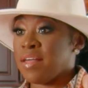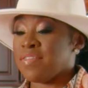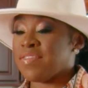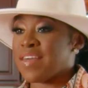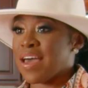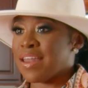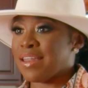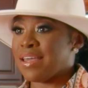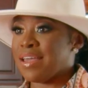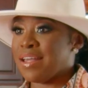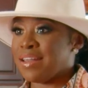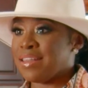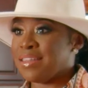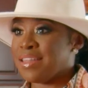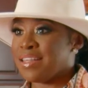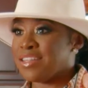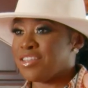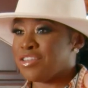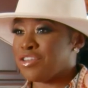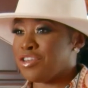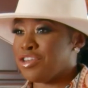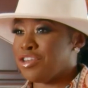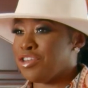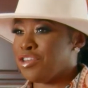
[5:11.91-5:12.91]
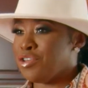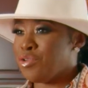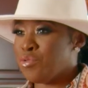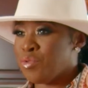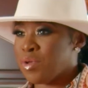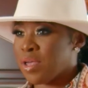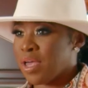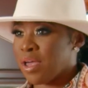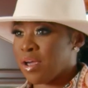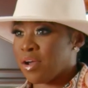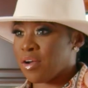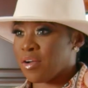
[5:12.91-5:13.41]
that in this new
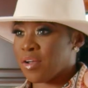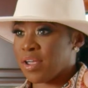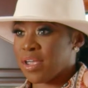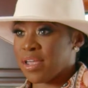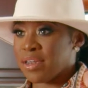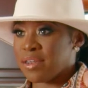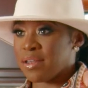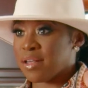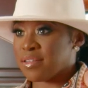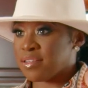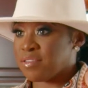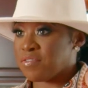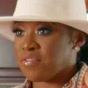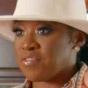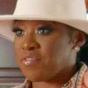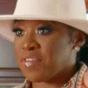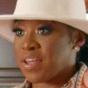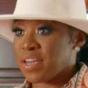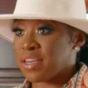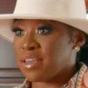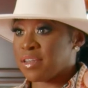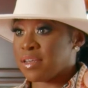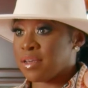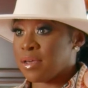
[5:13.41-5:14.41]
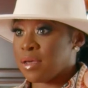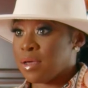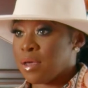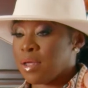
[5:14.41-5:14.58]
year, it doesn't fit,